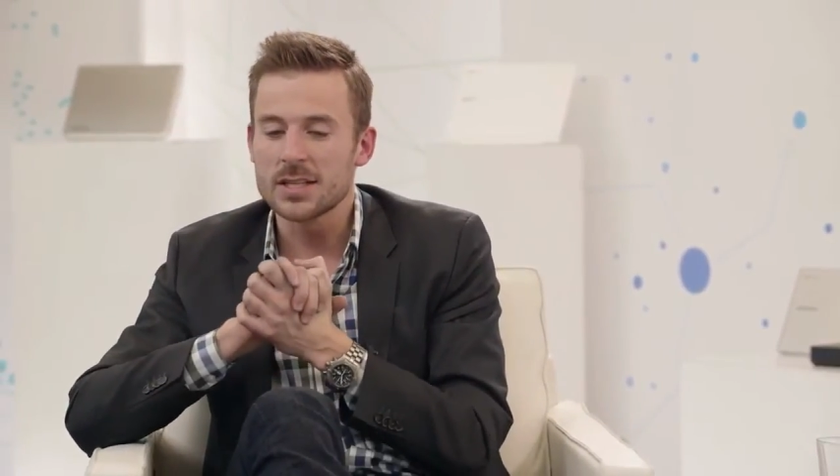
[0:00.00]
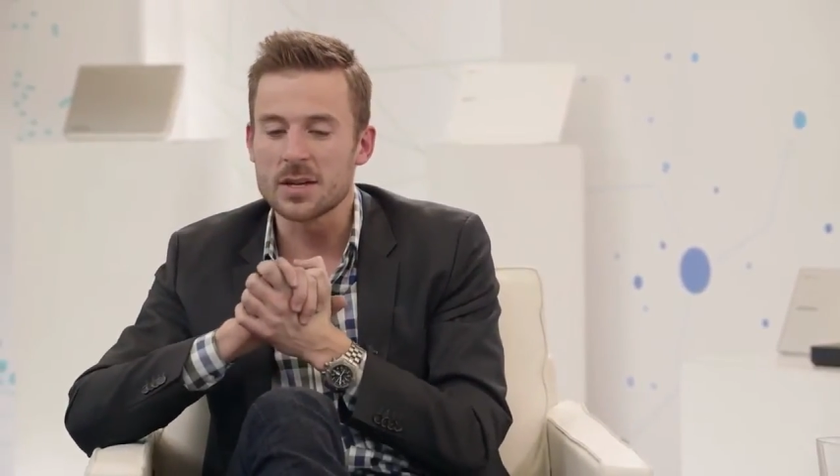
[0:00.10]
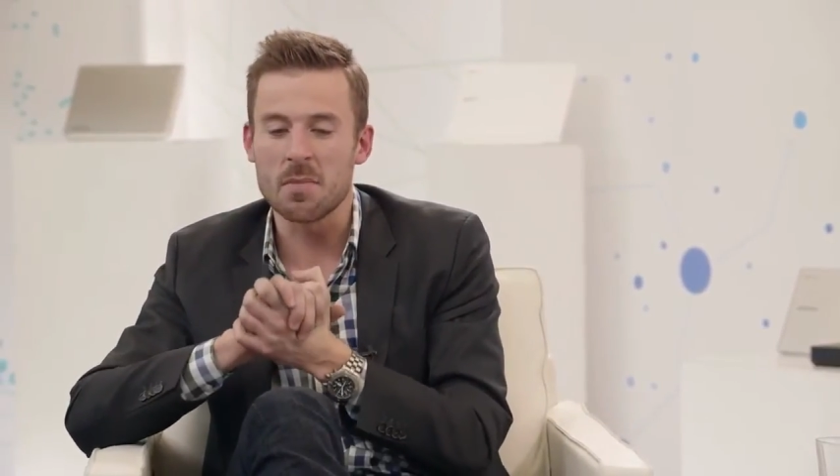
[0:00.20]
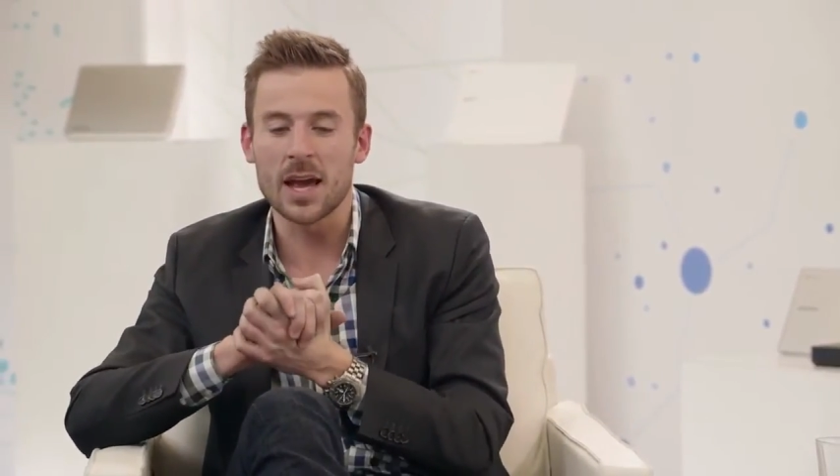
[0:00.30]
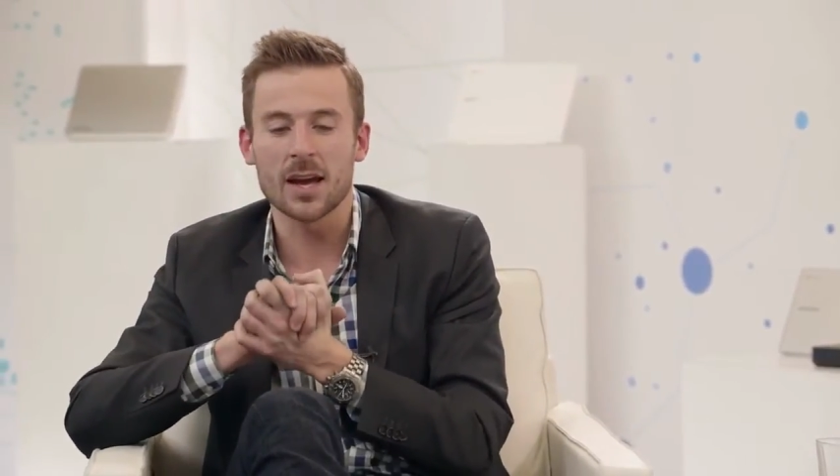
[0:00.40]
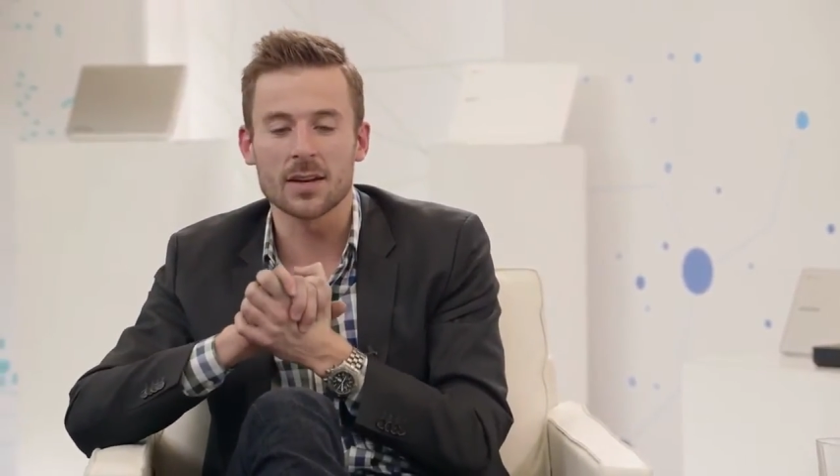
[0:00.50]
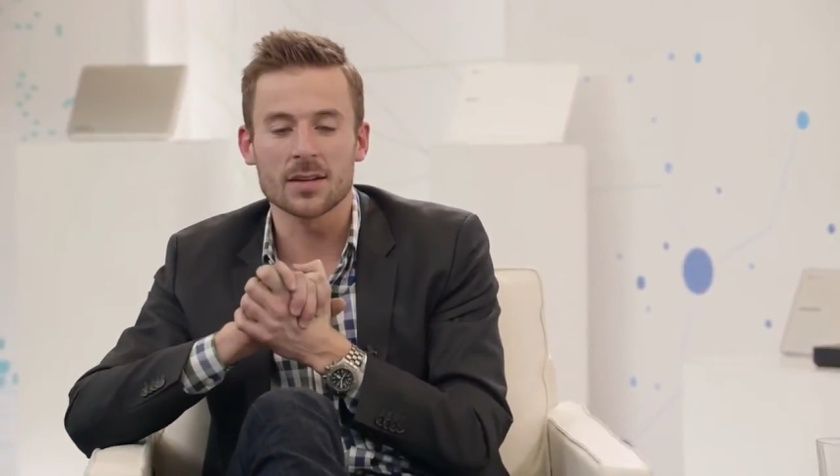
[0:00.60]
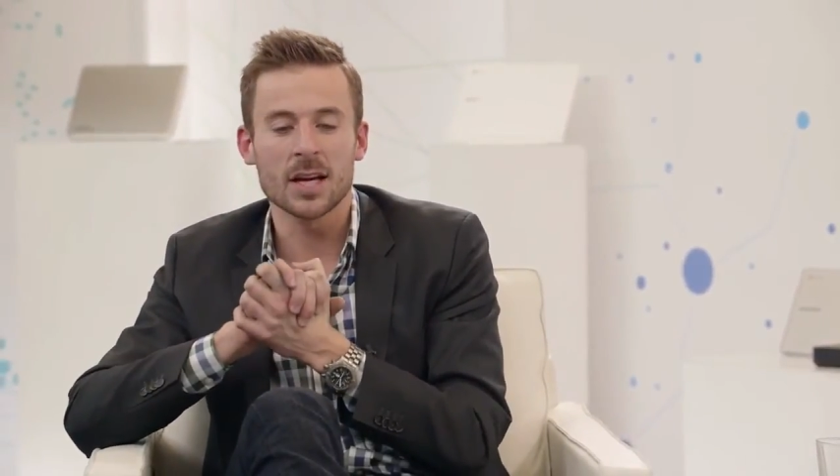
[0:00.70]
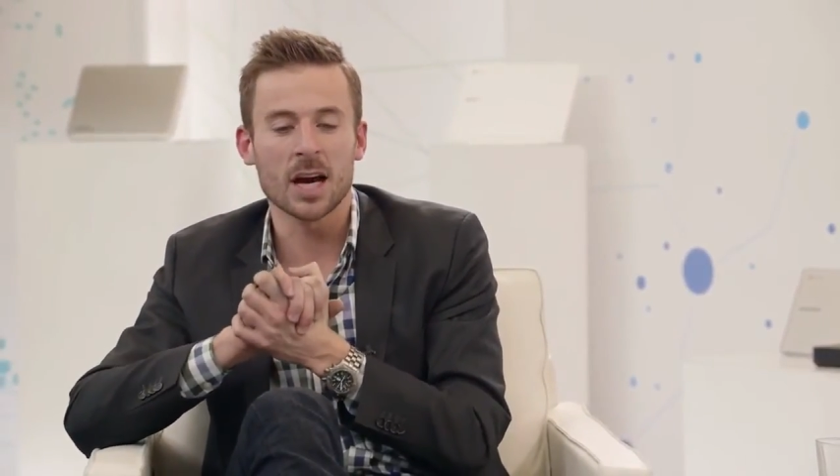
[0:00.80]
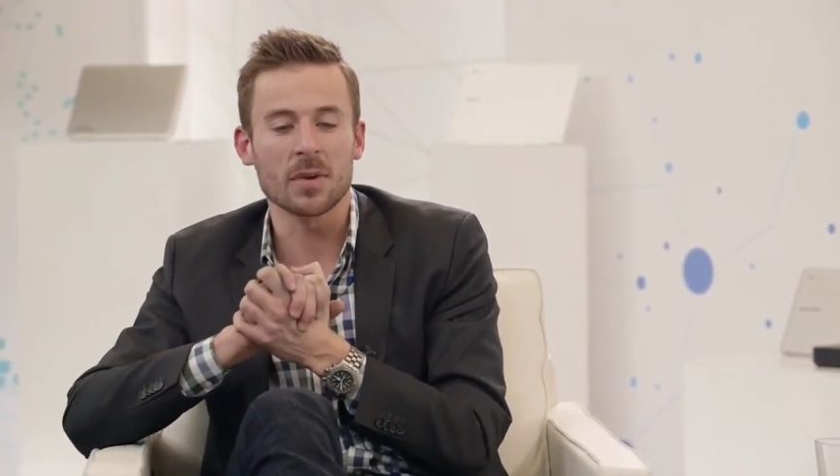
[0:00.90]

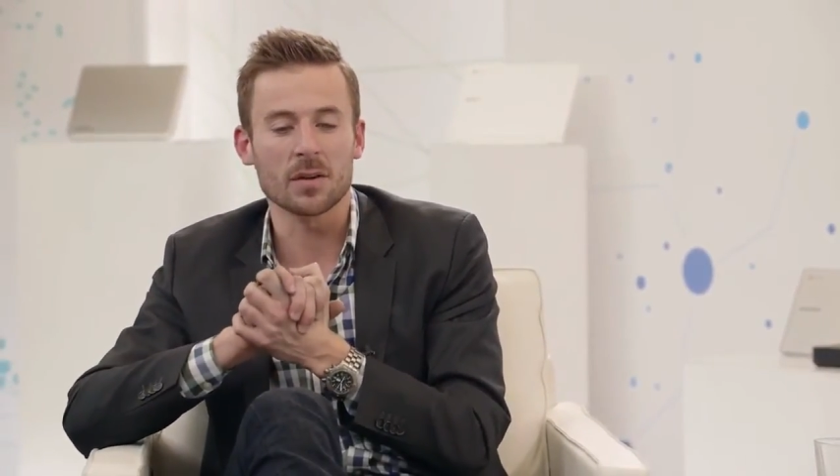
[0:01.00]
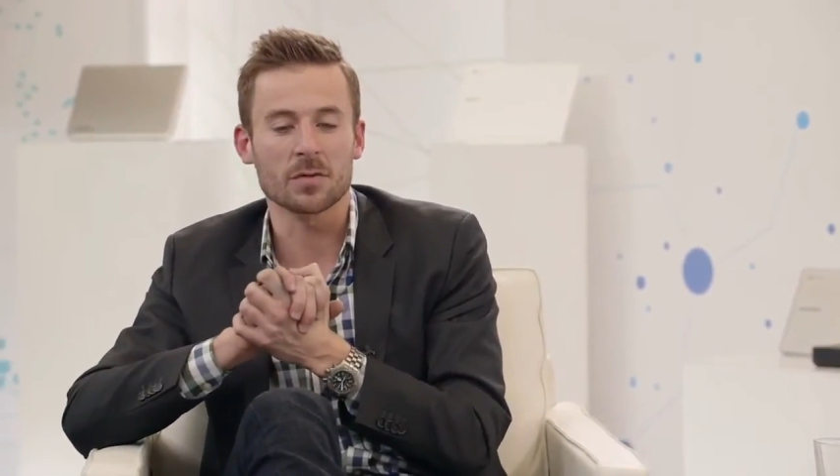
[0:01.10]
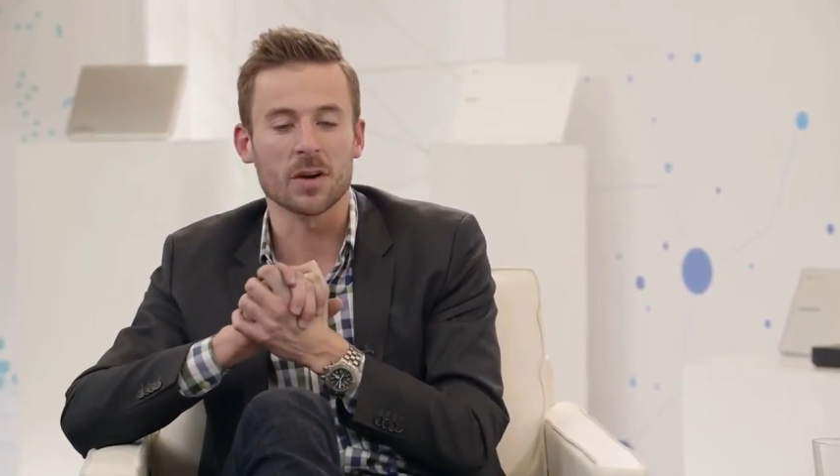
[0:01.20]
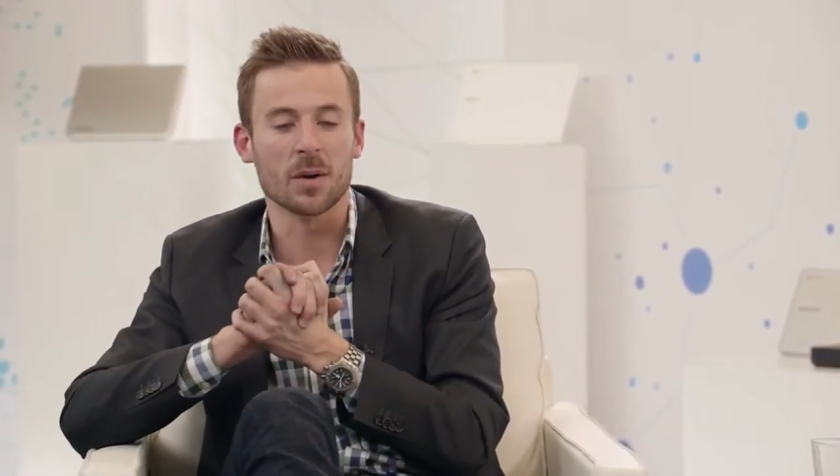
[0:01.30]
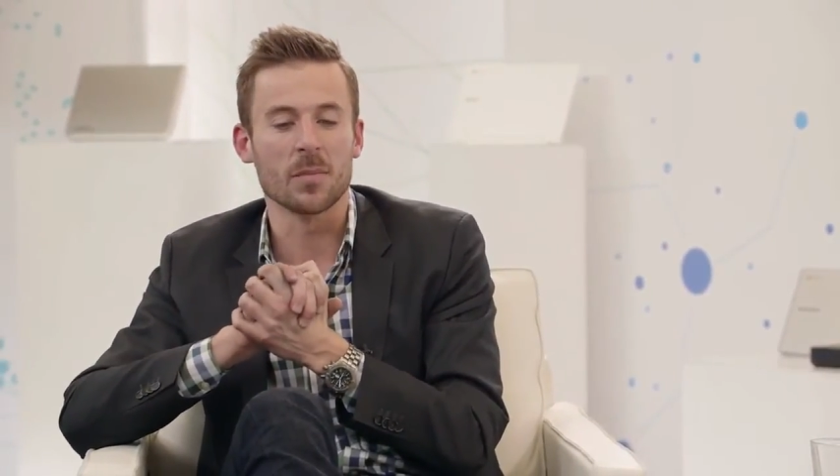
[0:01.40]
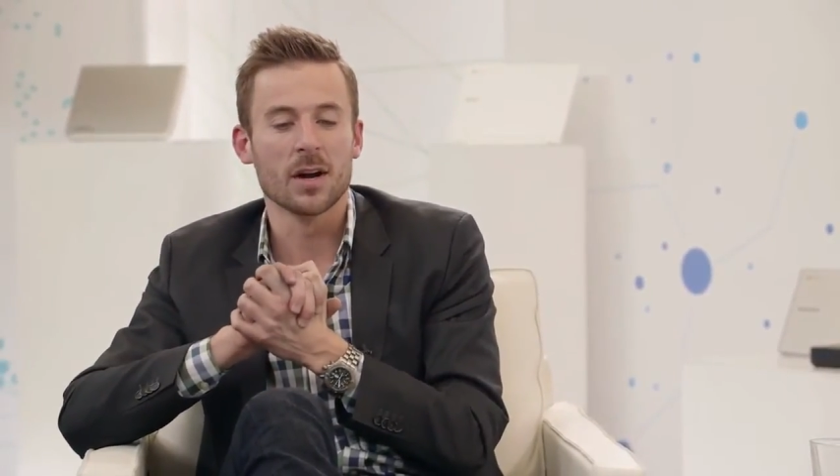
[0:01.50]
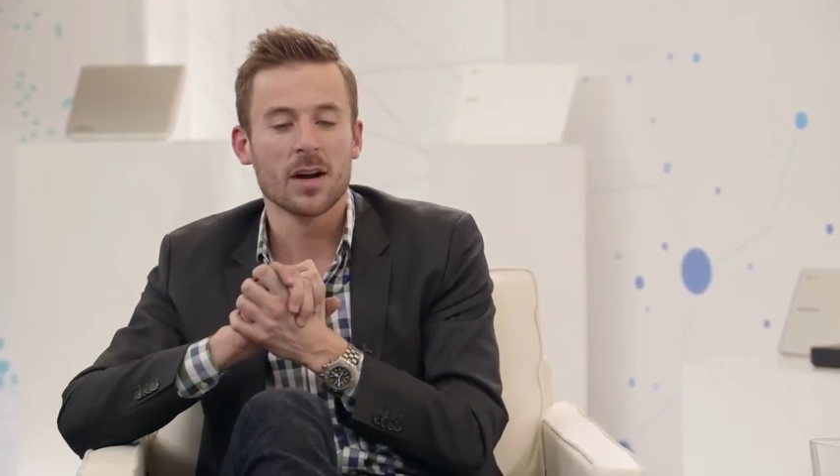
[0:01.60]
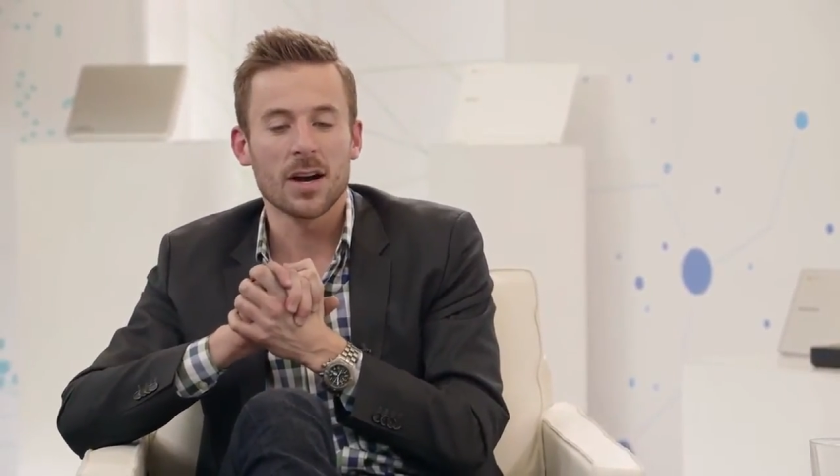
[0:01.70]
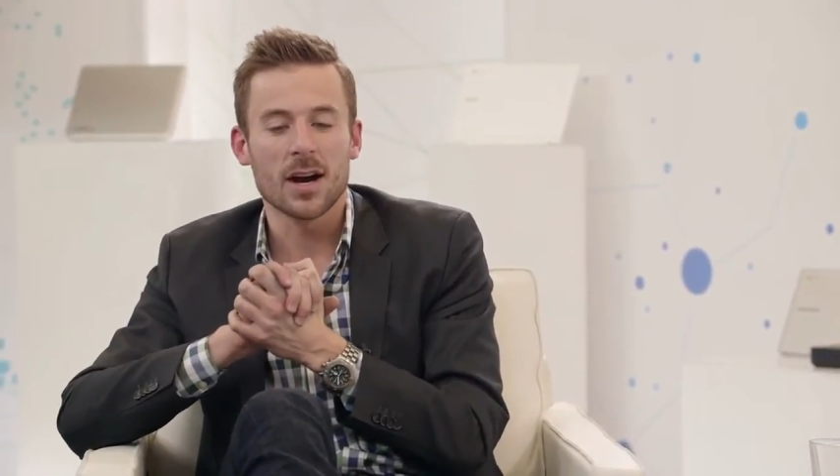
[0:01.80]
demand coming from